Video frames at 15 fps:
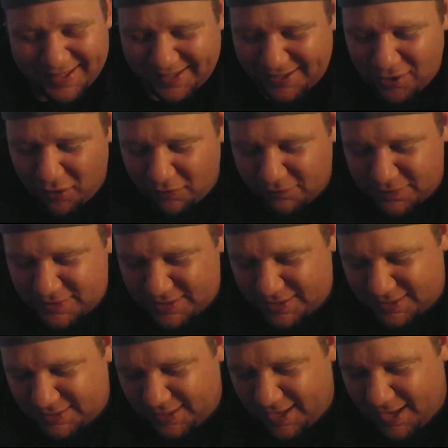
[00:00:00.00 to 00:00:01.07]
golf is
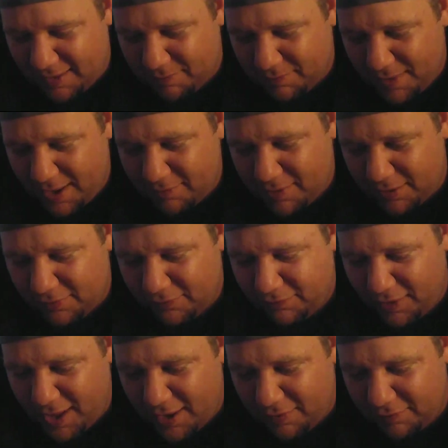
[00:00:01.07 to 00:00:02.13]
just lame. I'd rather
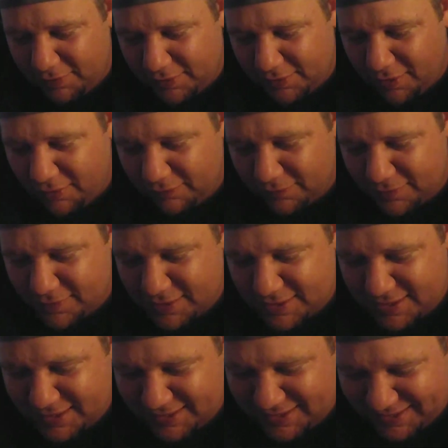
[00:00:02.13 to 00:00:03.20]
fly over the
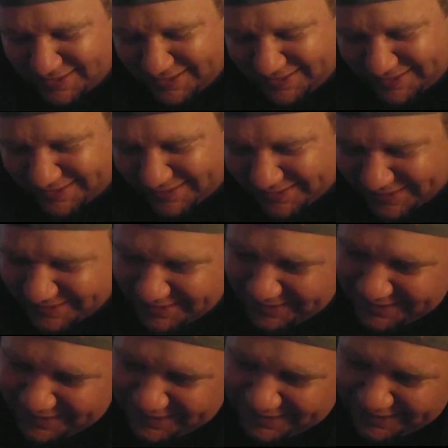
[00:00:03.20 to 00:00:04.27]
golfers.
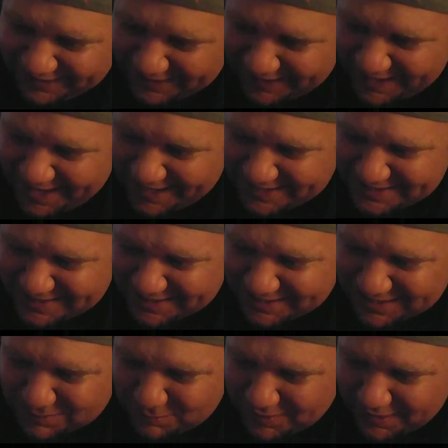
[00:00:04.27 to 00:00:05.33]
That's
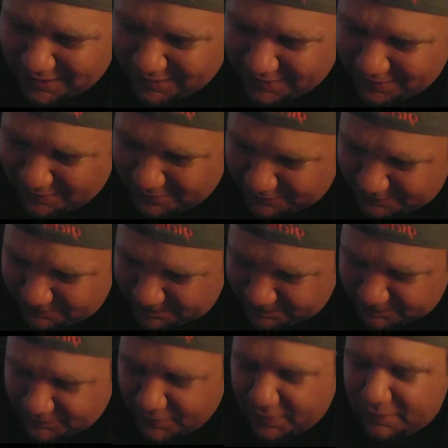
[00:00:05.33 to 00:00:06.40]
just me, though.
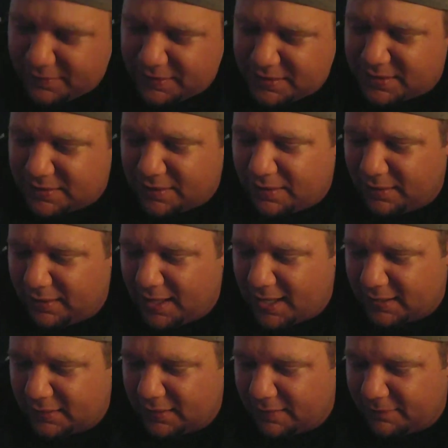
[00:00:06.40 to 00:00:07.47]
Well, this is all
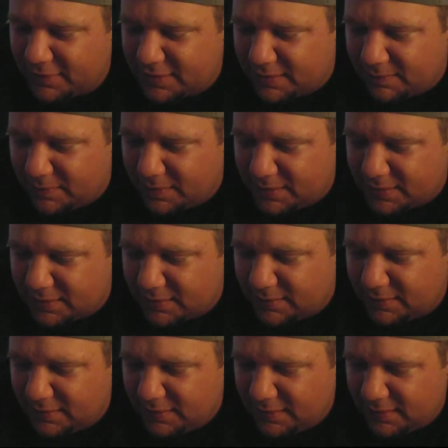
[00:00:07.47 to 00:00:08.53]
locked up for some reason.
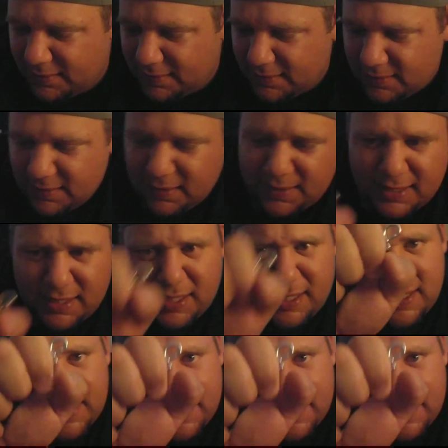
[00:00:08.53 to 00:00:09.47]
Huh,